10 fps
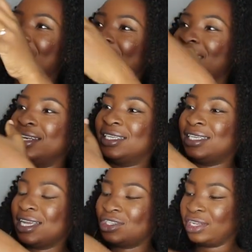And
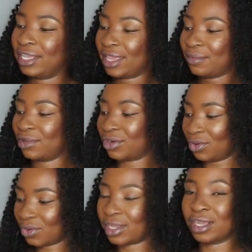it actually came
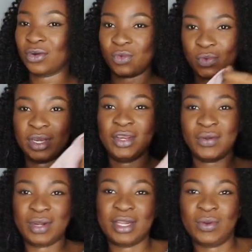out looking really,
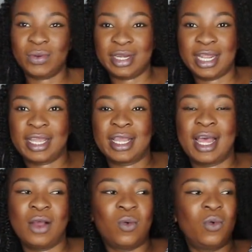really good.
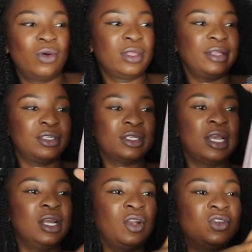Like, I wore this
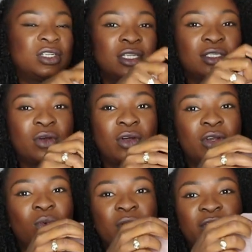dress
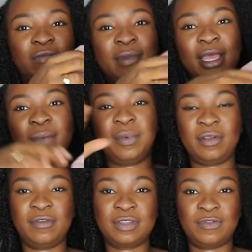on one of my
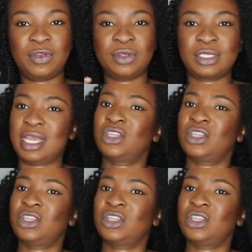previous videos.